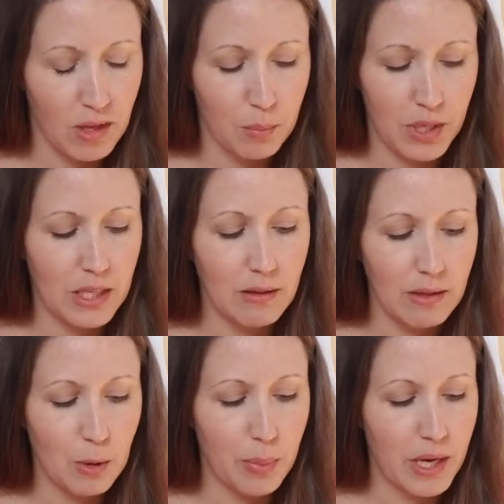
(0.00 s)
but healing
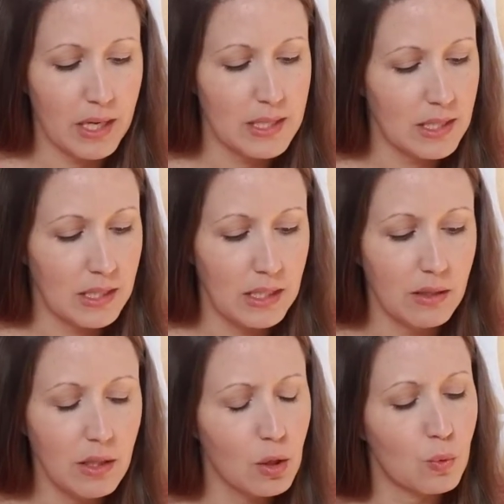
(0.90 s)
the past and
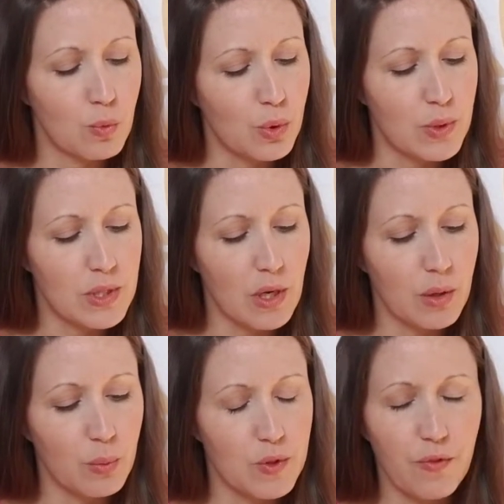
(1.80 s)
healing our roots i
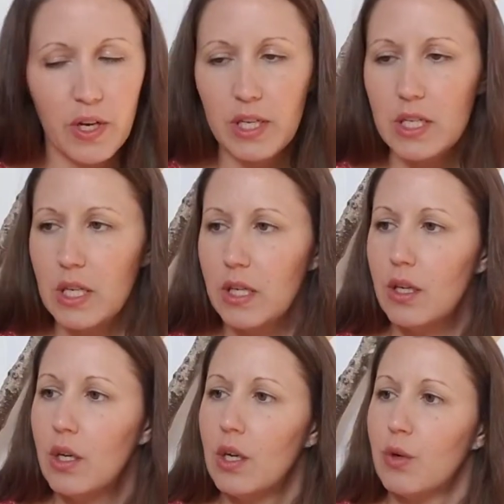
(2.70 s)
was finding
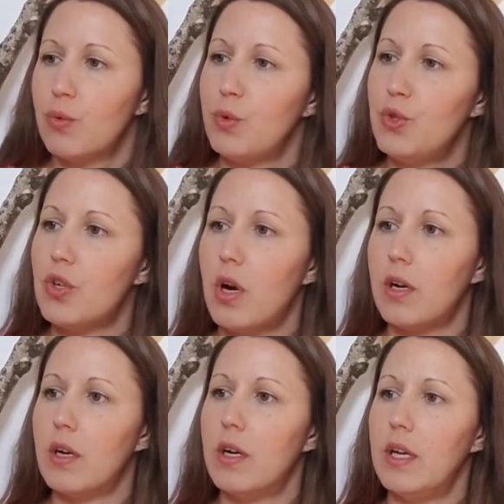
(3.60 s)
root
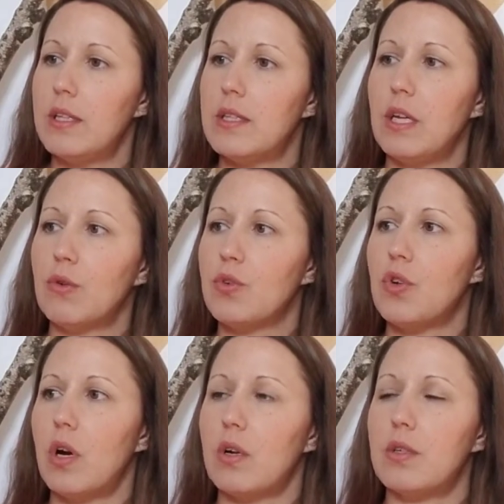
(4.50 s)
chakra and sacral
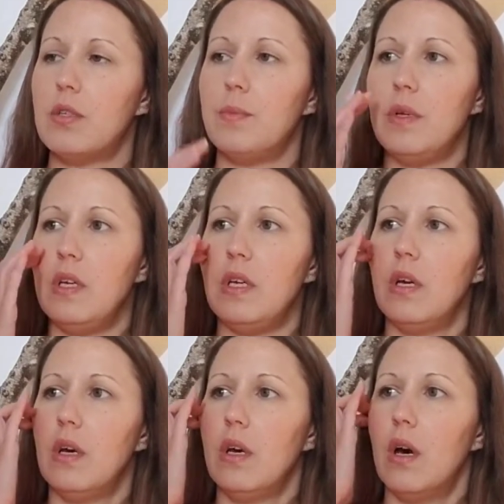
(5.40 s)
chakra to be
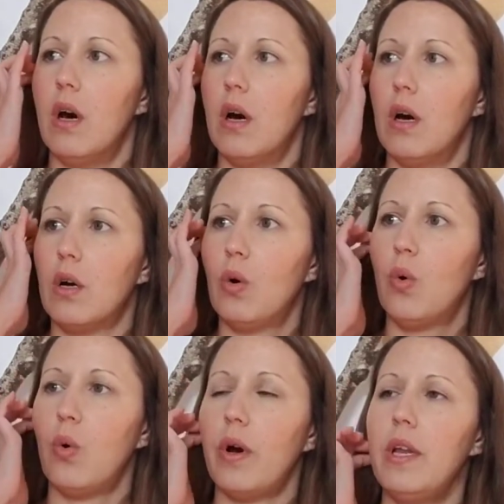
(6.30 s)
uh
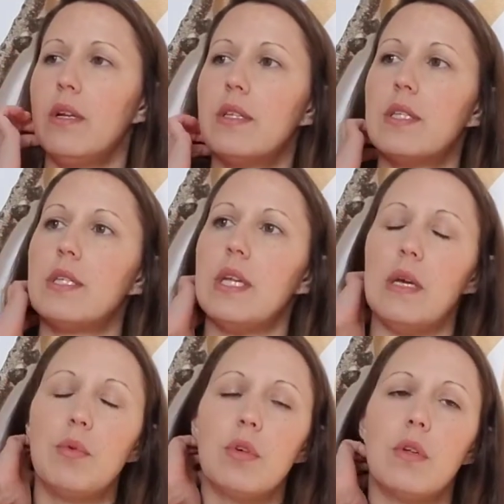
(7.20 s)
quite
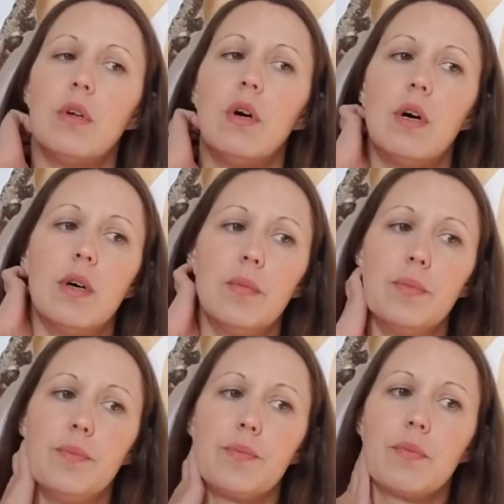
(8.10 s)
unstable
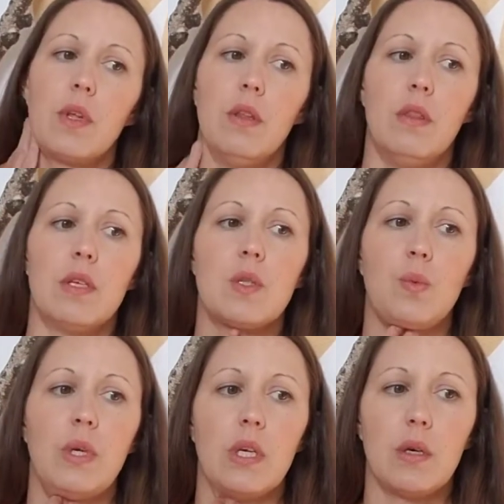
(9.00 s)
um this
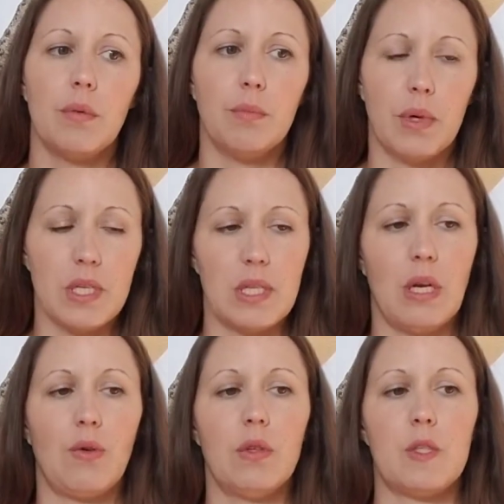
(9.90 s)
week my
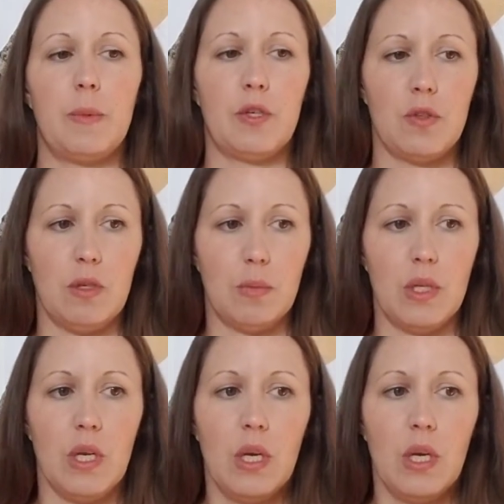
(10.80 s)
sacral especially but